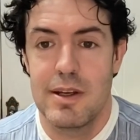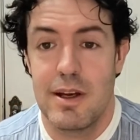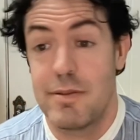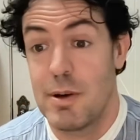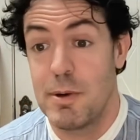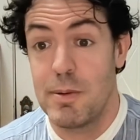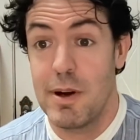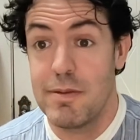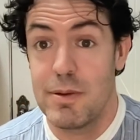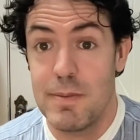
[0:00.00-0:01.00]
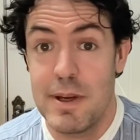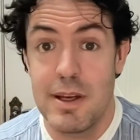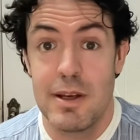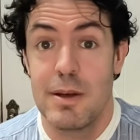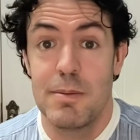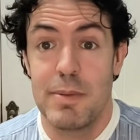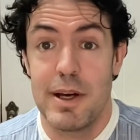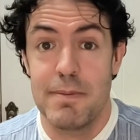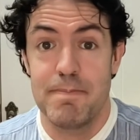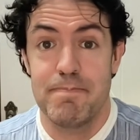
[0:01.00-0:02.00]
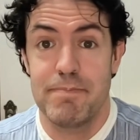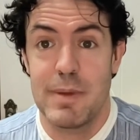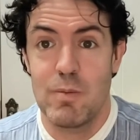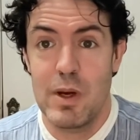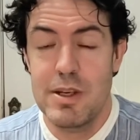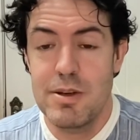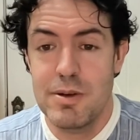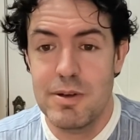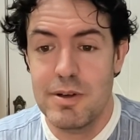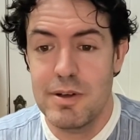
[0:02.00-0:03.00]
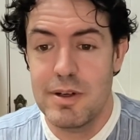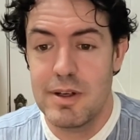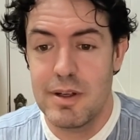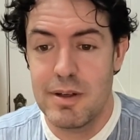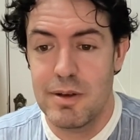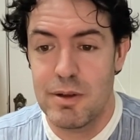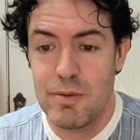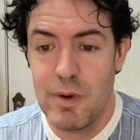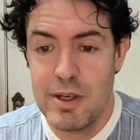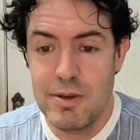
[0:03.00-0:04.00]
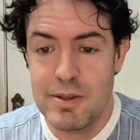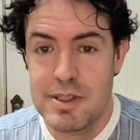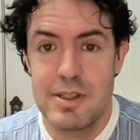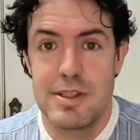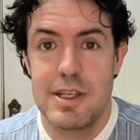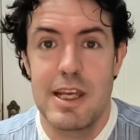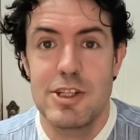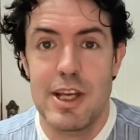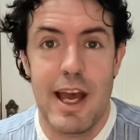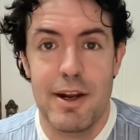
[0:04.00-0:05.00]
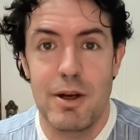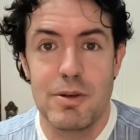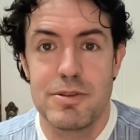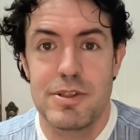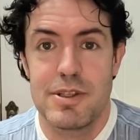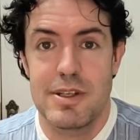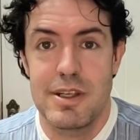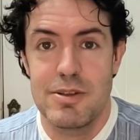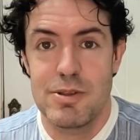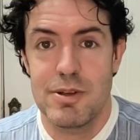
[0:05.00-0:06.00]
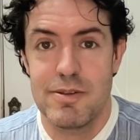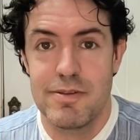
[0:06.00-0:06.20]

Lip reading: I've got my wife with me. But when you're teaching adults, it's